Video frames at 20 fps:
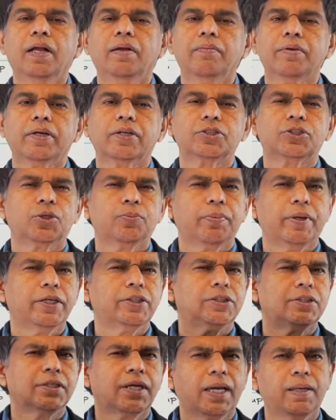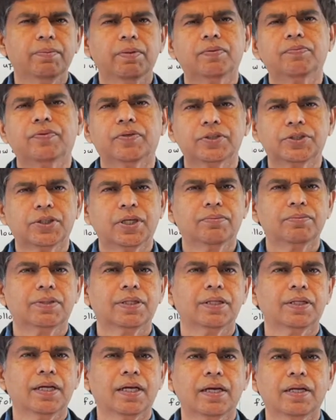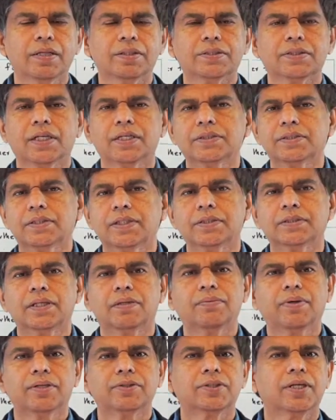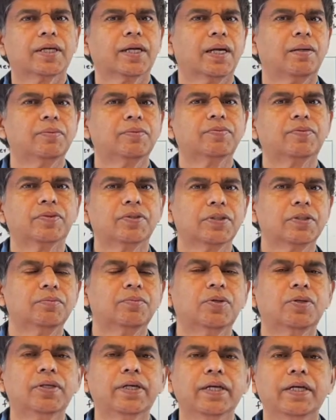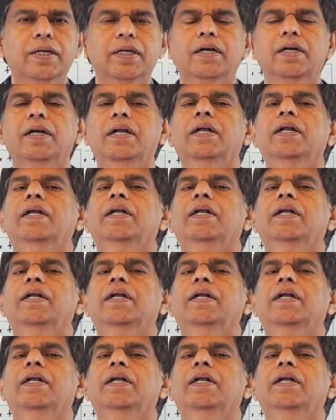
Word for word: Because the patient came in for something else, let's say sometimes they come in for pneumonia,